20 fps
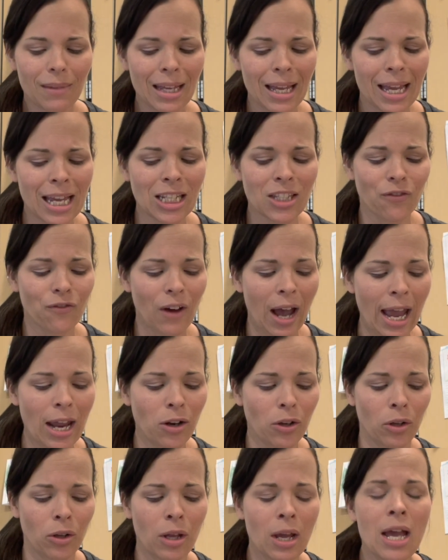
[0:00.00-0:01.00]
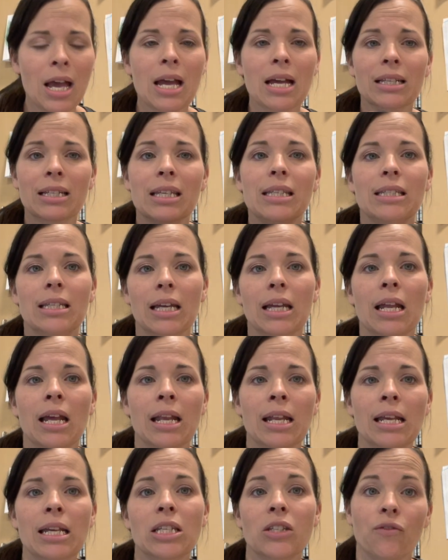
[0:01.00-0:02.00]
It's vital to sit
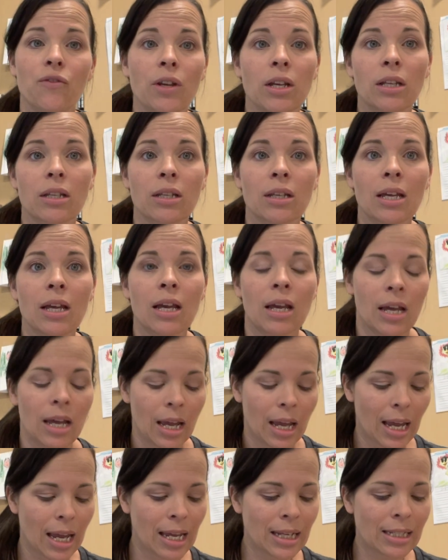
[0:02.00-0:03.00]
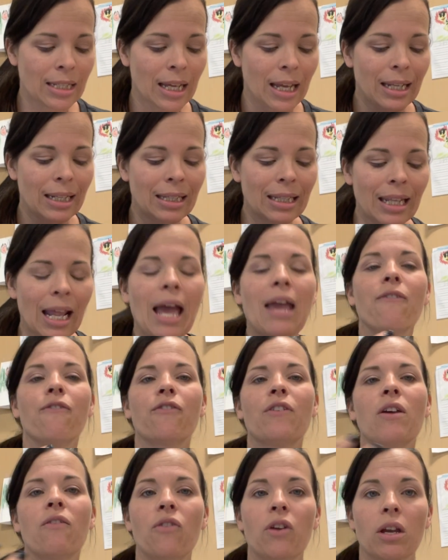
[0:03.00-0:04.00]
at his feet. It's
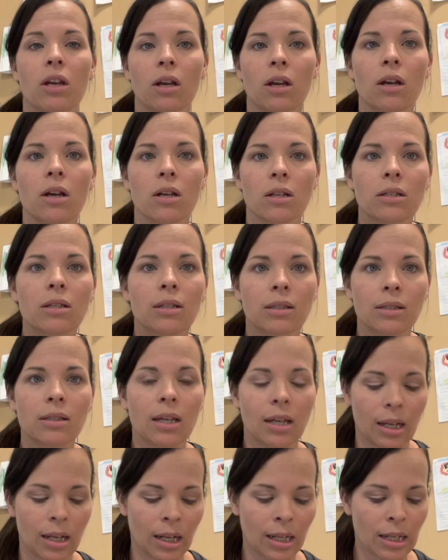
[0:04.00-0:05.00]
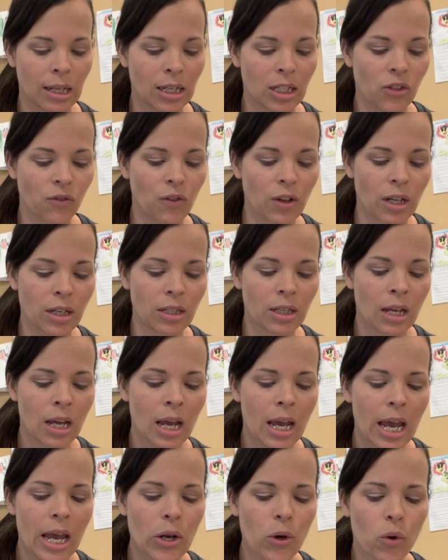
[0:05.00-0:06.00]
life-giving to sit at his feet.
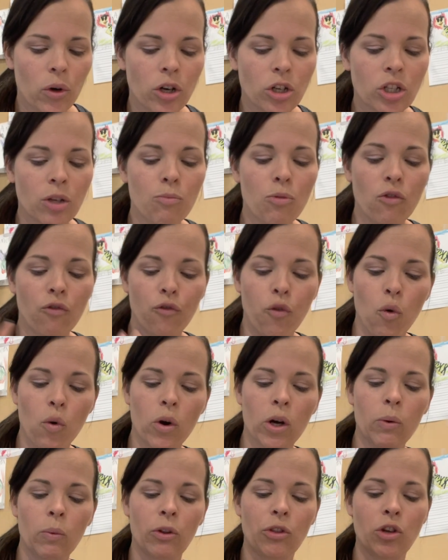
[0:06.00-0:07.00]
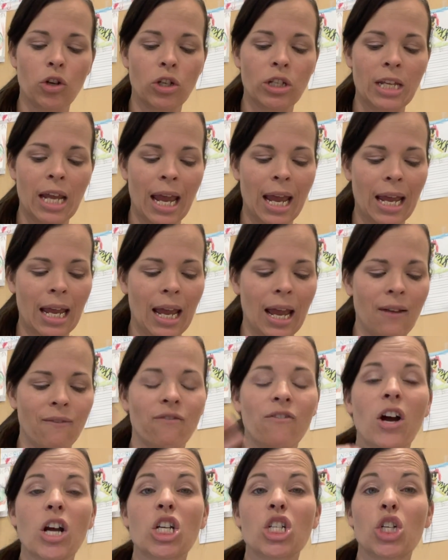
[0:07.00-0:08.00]
In order to move forward with your day and
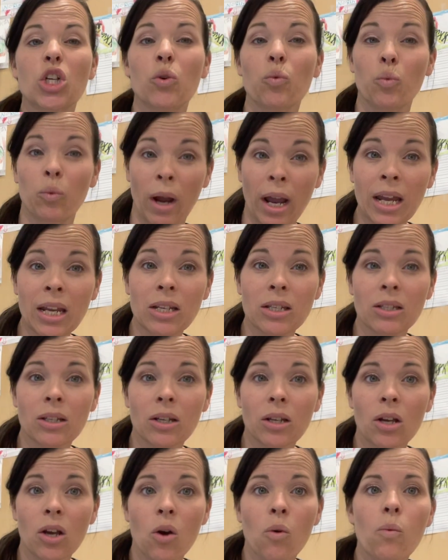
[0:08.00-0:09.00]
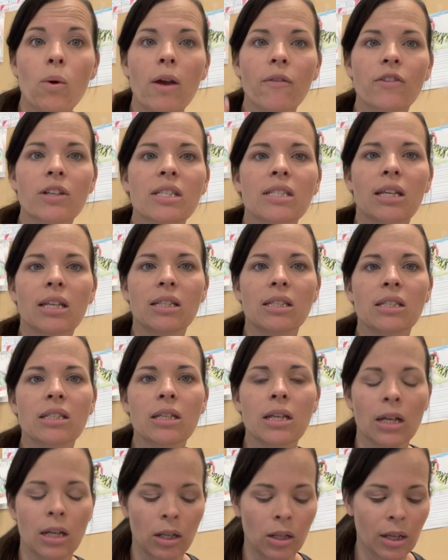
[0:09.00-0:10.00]
function right, we have to sit
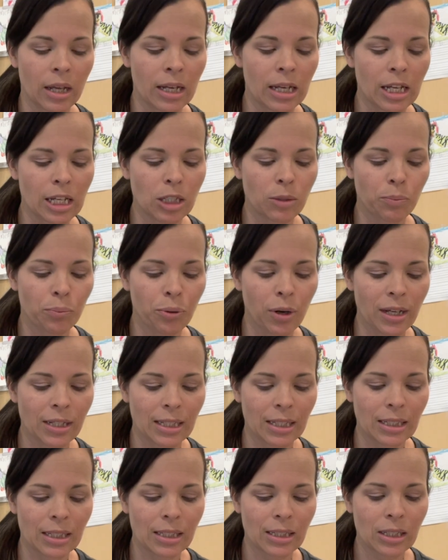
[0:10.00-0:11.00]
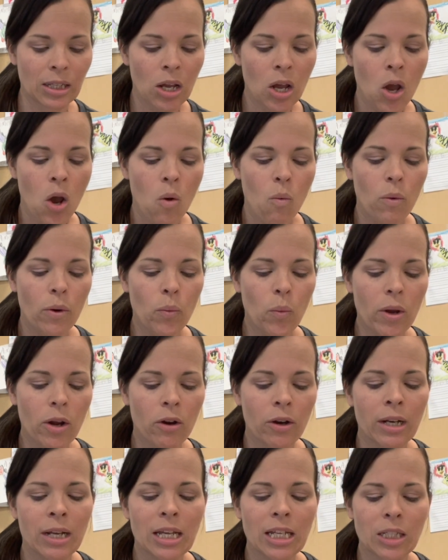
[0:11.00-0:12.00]
still in his presence. When we
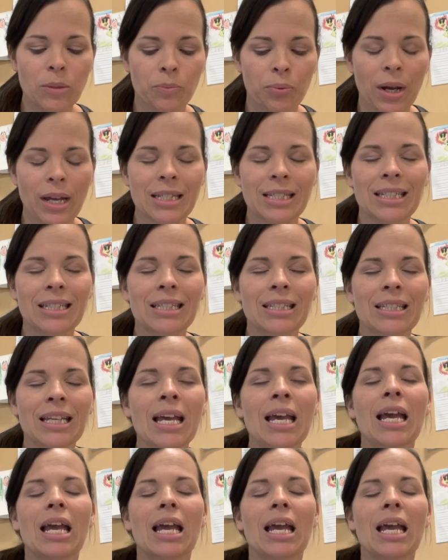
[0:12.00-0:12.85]
are in his presence,